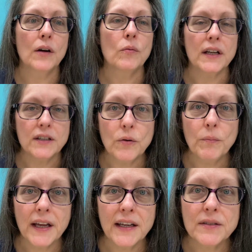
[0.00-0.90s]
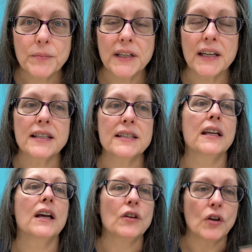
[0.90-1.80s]
Well, I told my husband, I said,
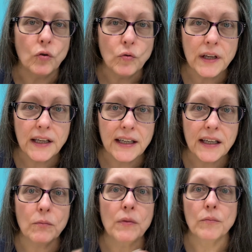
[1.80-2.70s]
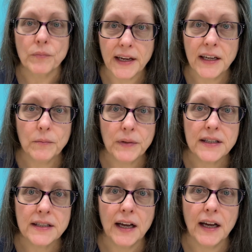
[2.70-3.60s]
go get him, bring him
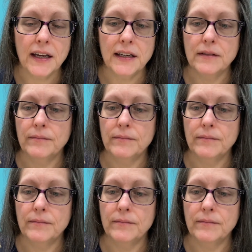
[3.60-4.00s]
inside.